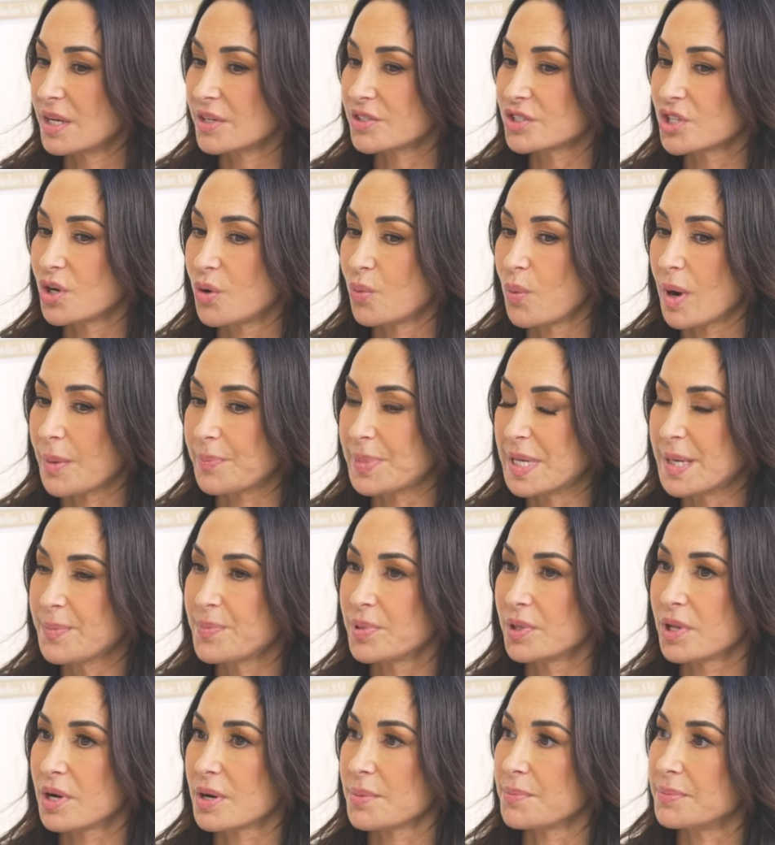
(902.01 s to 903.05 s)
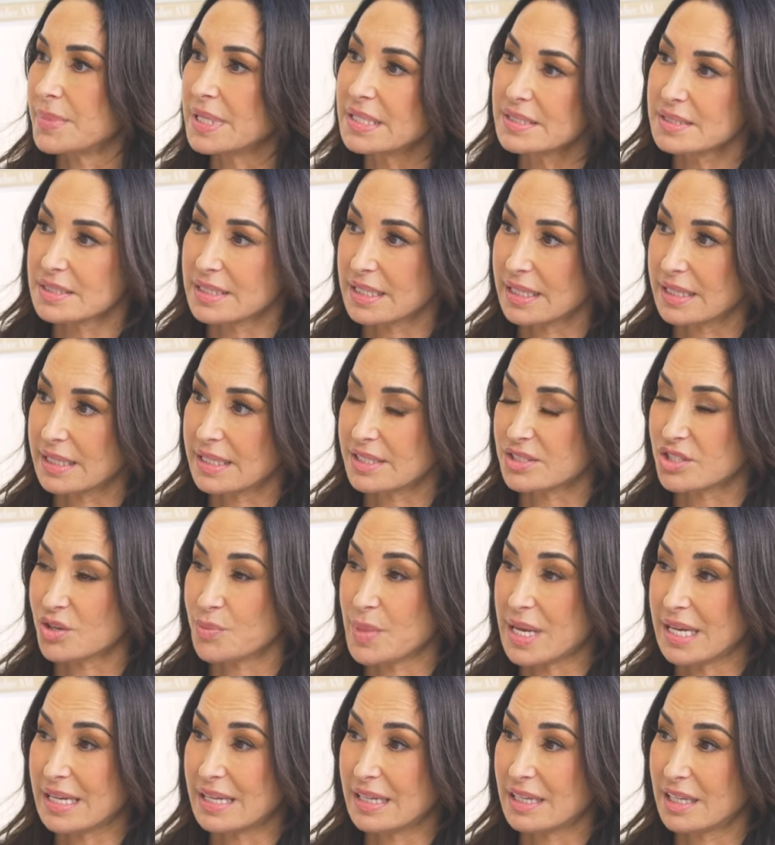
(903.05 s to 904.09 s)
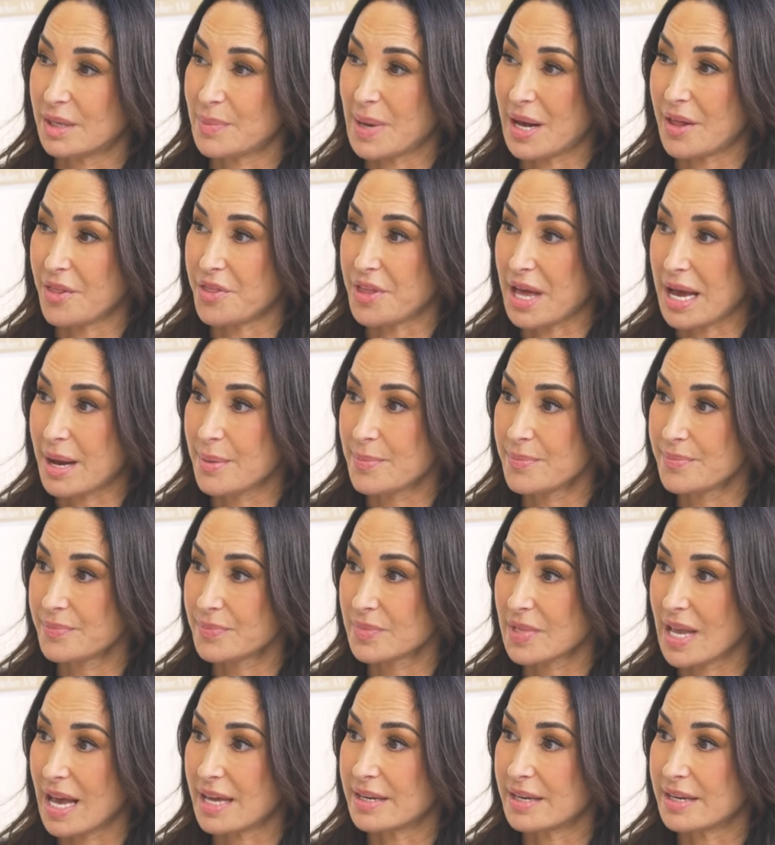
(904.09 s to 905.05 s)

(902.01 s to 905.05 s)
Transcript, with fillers: So what people are missing is they're making it about them